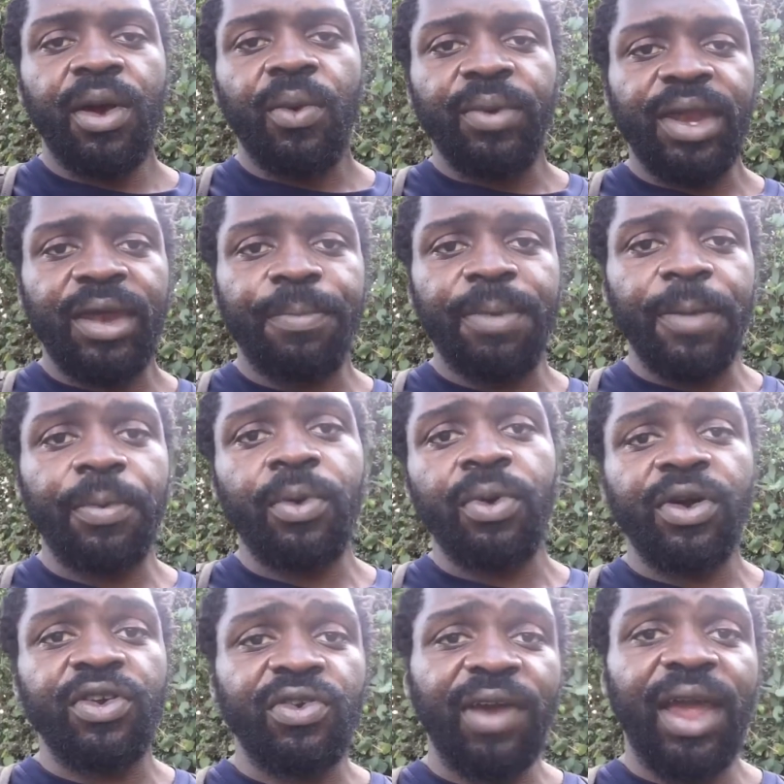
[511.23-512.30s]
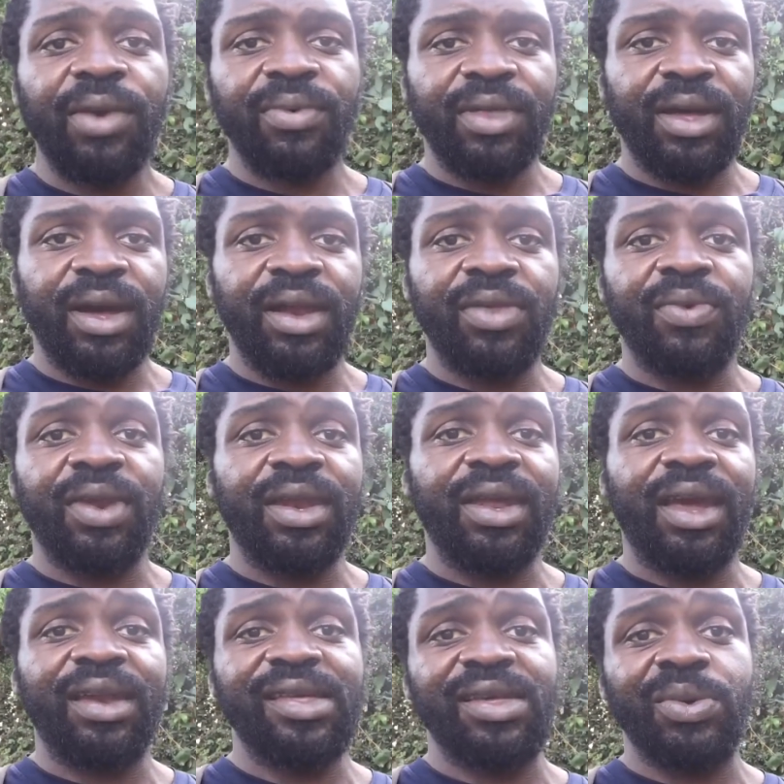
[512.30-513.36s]
We need people who are trained with guns. We need to
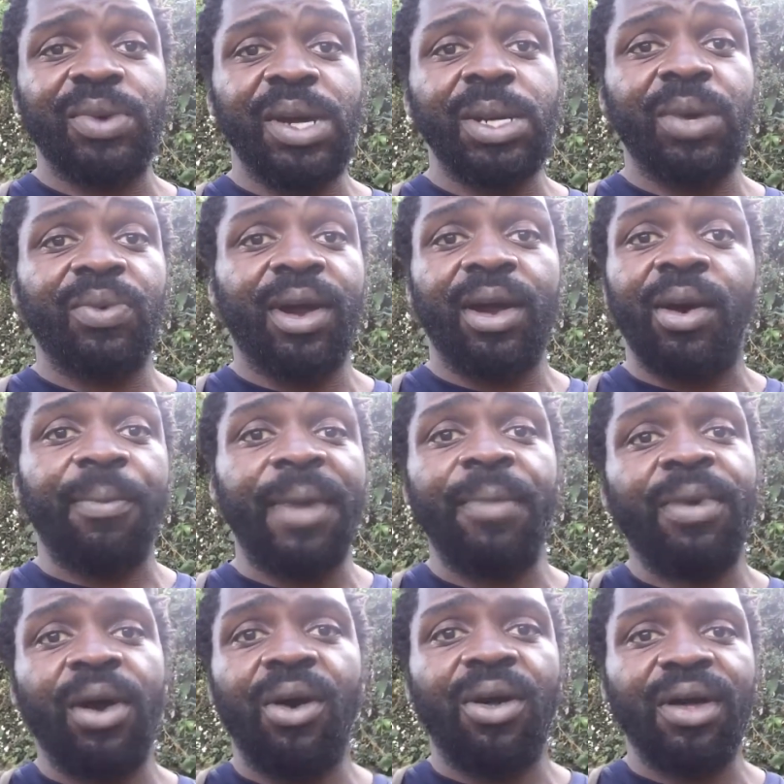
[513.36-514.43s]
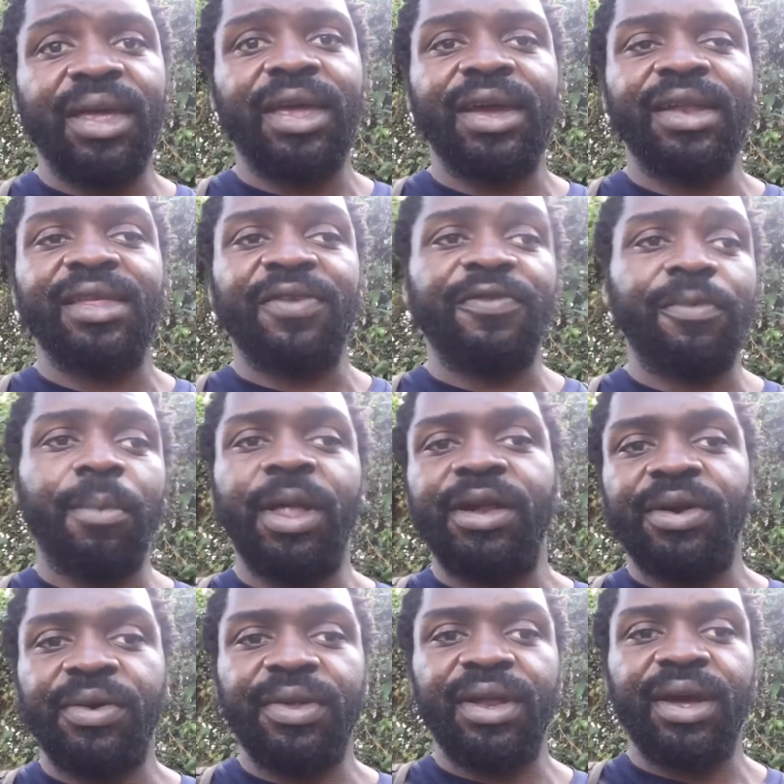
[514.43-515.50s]
get a situation where maybe all kids are
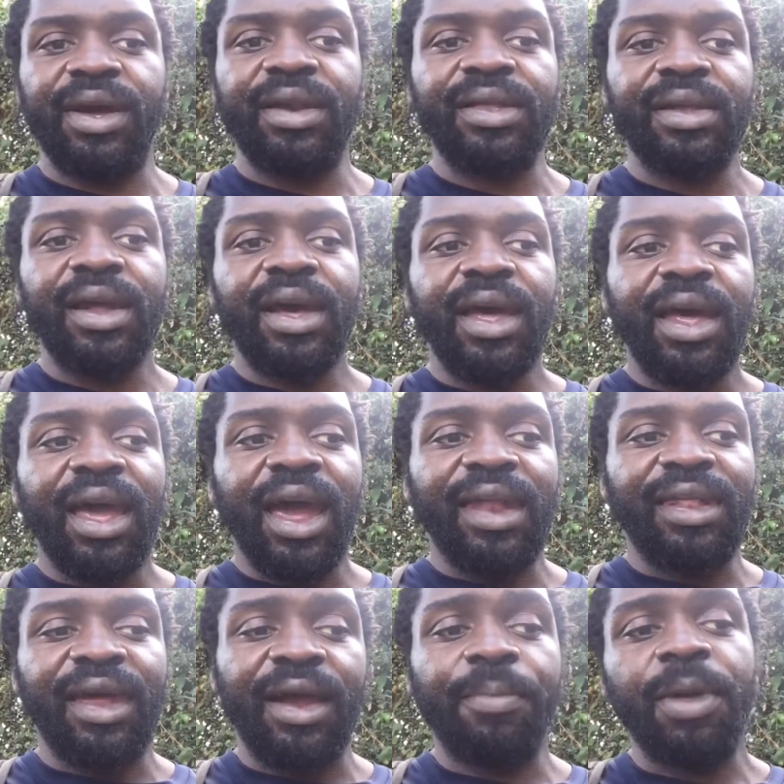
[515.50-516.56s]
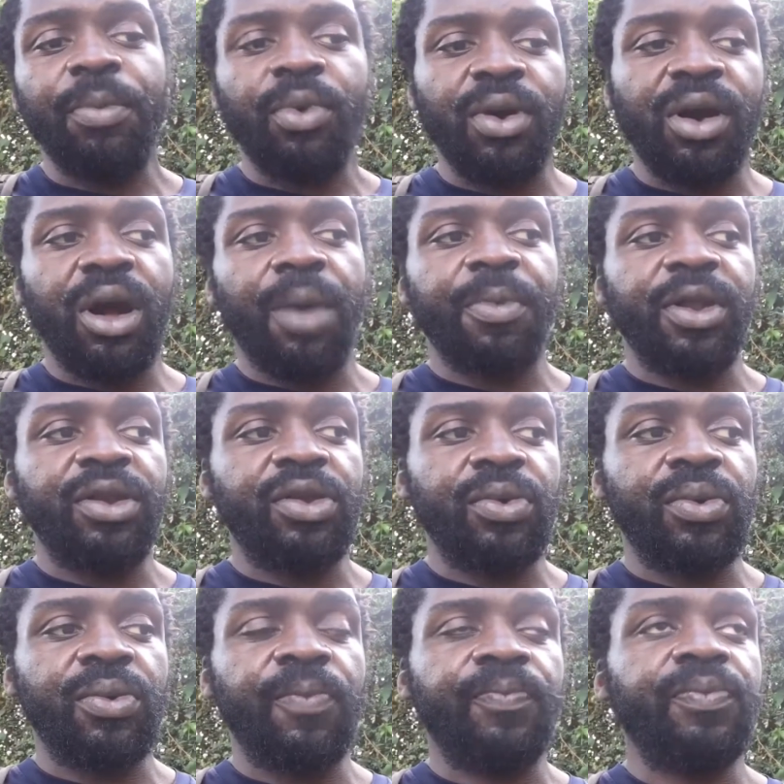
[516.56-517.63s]
familiar with guns and they'd be more common
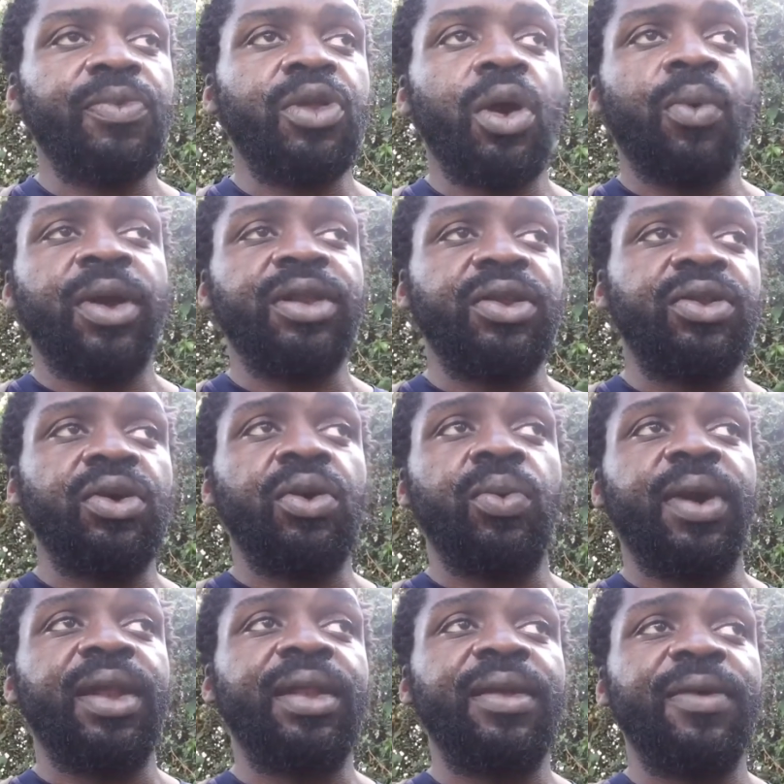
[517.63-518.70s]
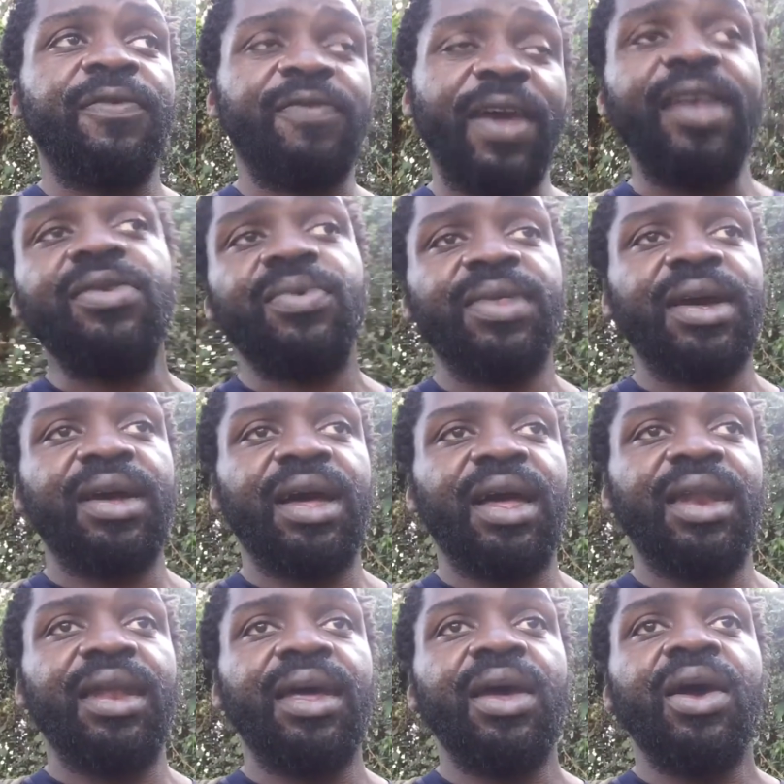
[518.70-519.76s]
to know what to do when faced with a
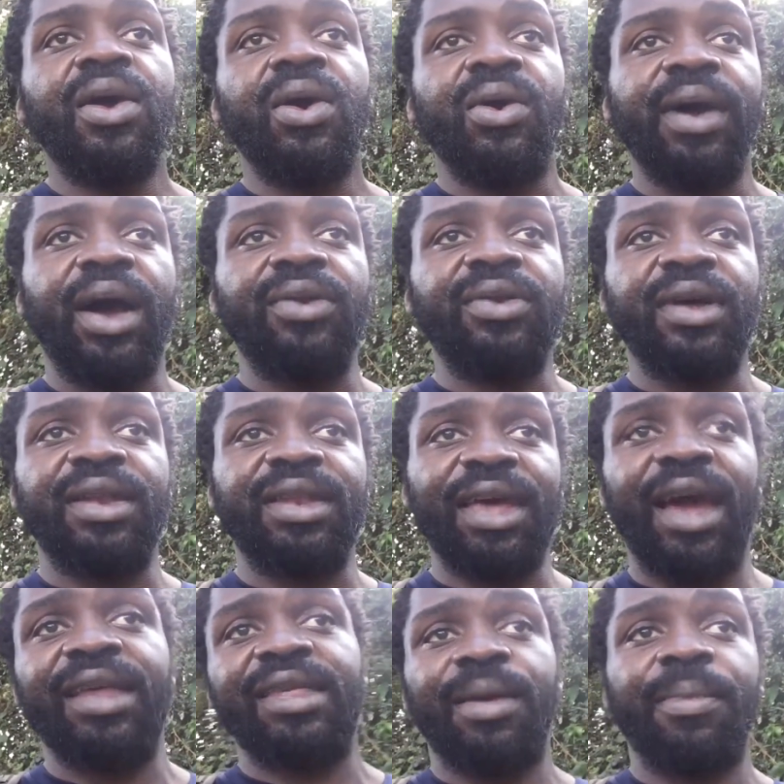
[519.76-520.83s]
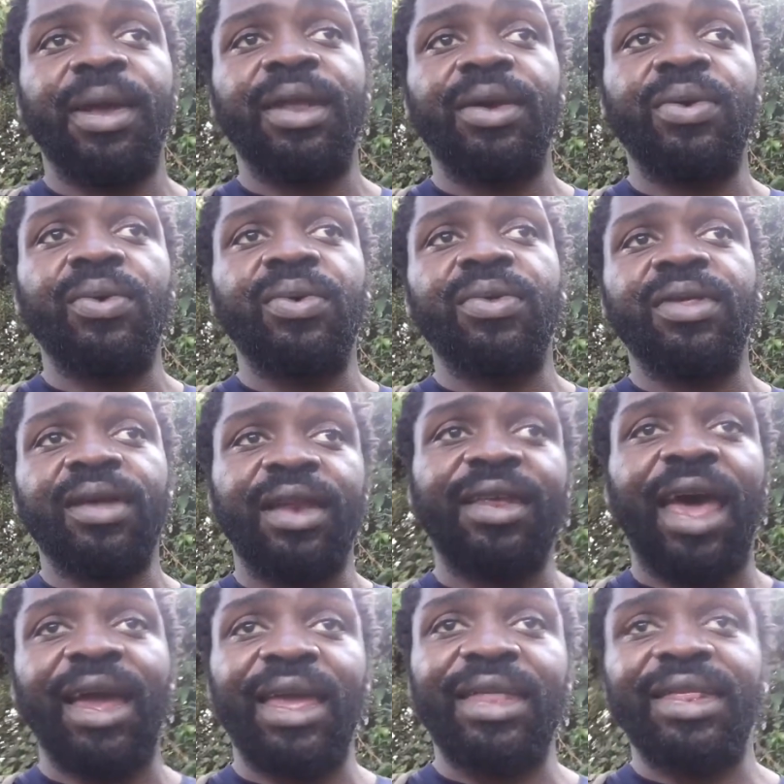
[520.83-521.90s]
gun, or how to attack somebody who's
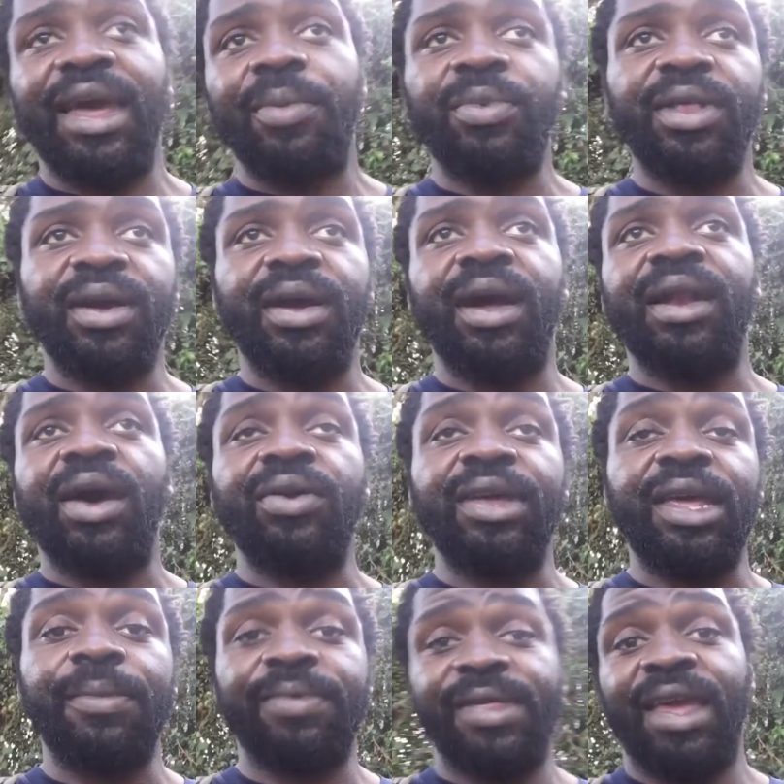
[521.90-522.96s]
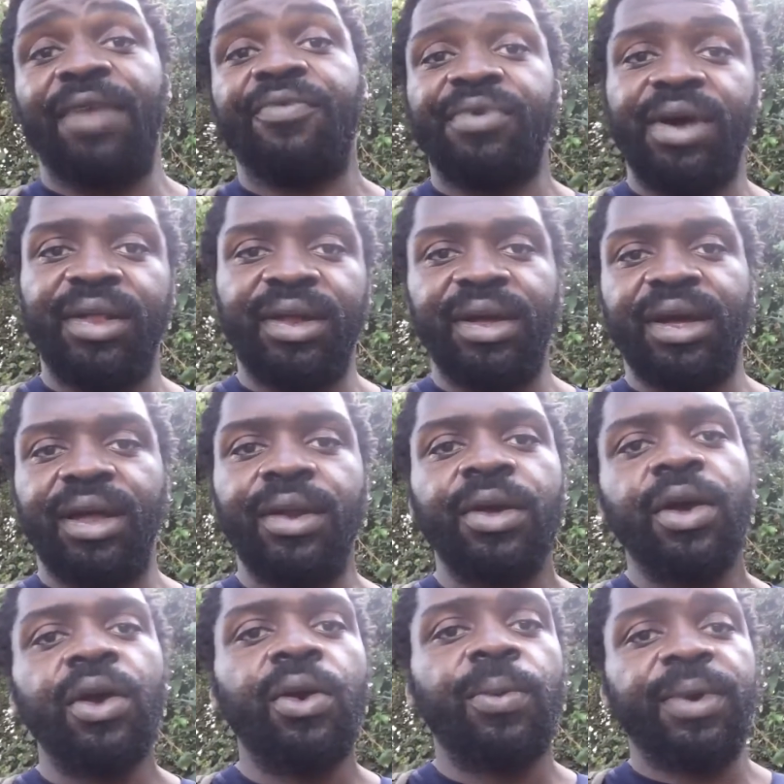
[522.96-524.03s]
attacking them with a gun, how to keep safe around the gun.
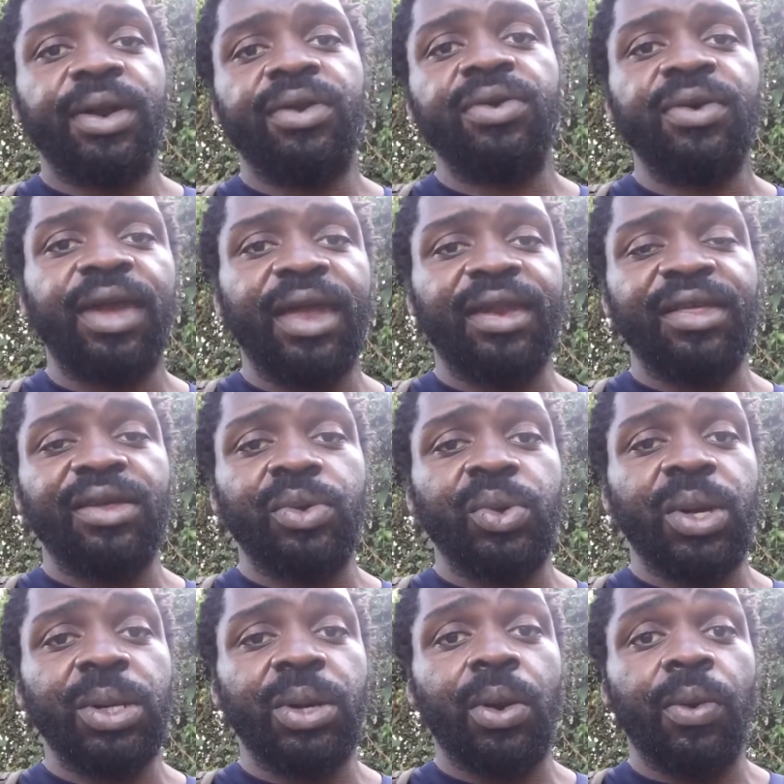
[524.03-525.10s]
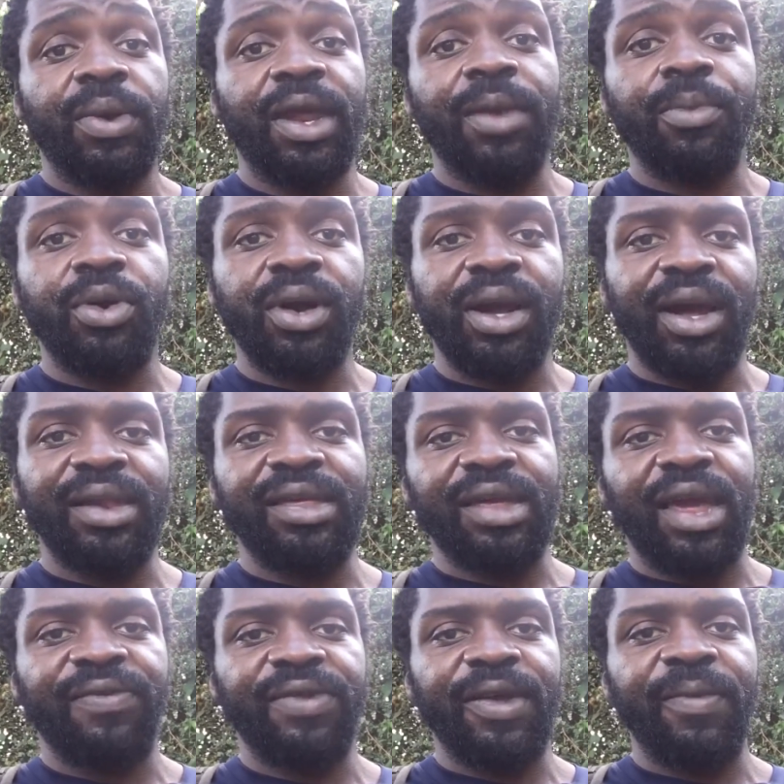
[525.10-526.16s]
Why don't you get a situation where we need more gun
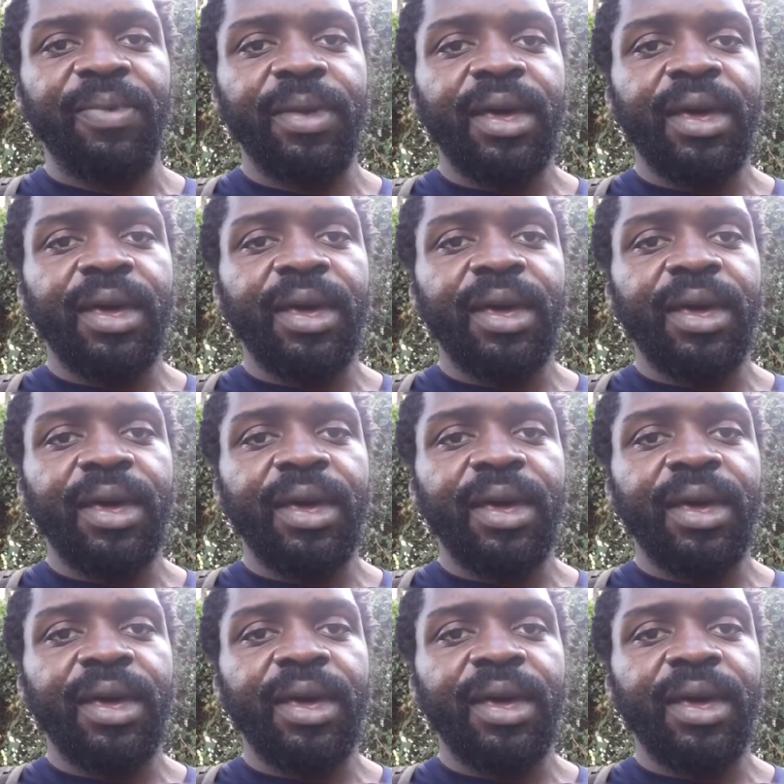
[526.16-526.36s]
safety?